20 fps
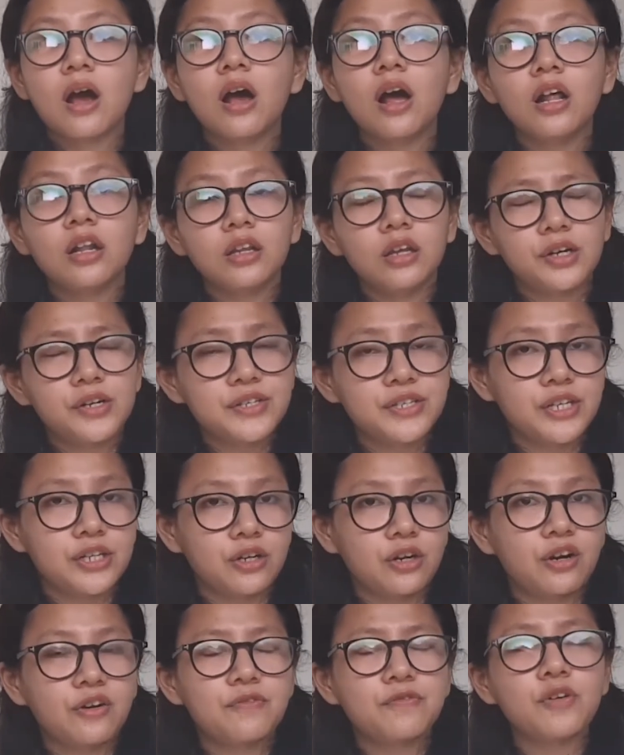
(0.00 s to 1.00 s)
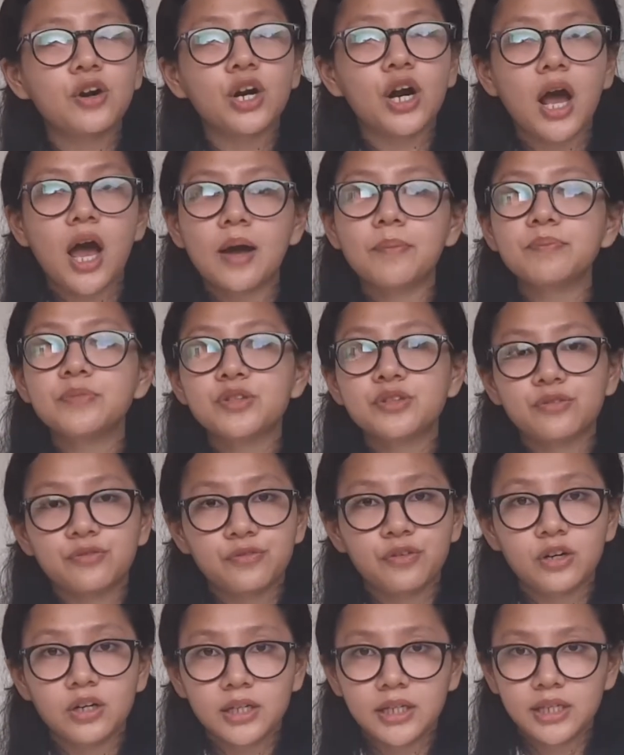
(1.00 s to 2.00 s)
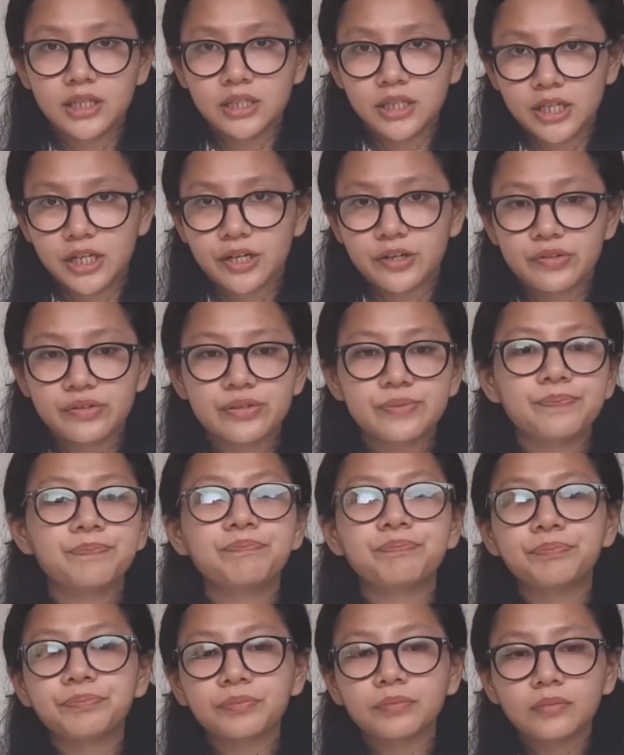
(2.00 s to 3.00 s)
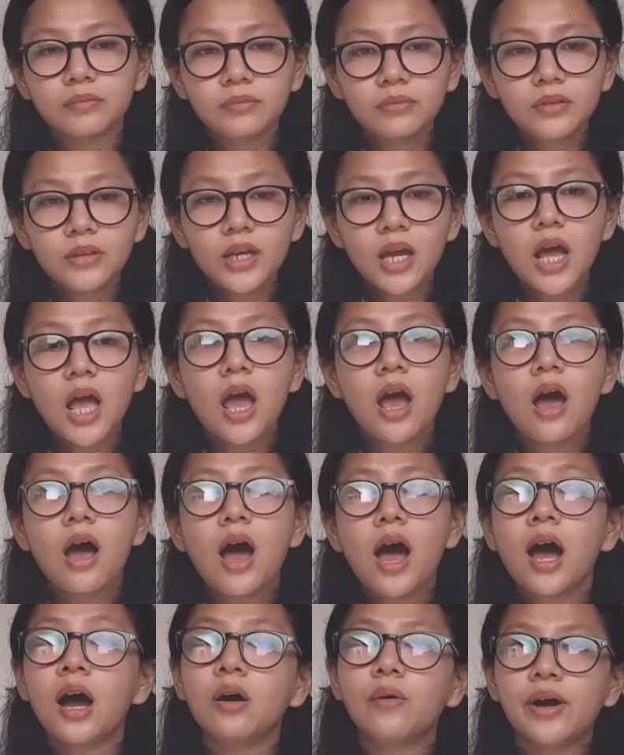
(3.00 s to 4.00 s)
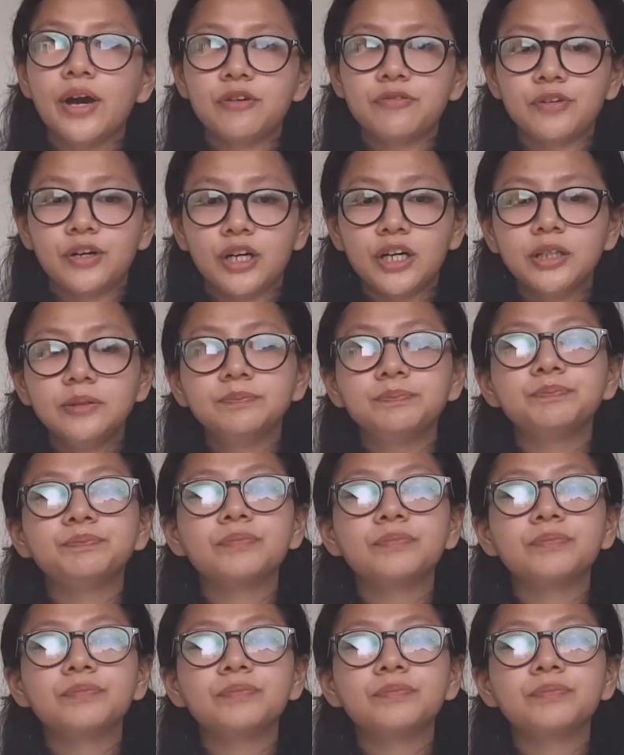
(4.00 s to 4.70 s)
a loan tenure for up to 40 years. However,